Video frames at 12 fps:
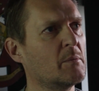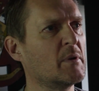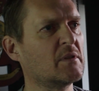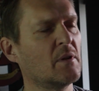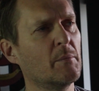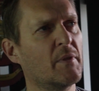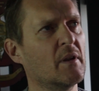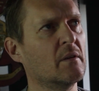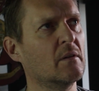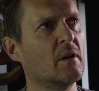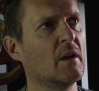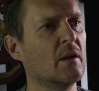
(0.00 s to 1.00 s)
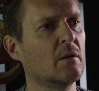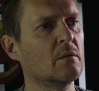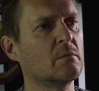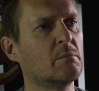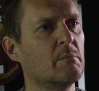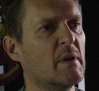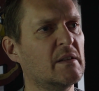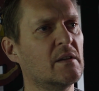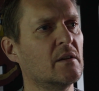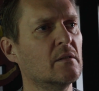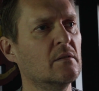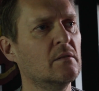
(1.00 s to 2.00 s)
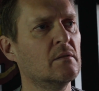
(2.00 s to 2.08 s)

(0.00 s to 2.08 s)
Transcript: to be something a little missing.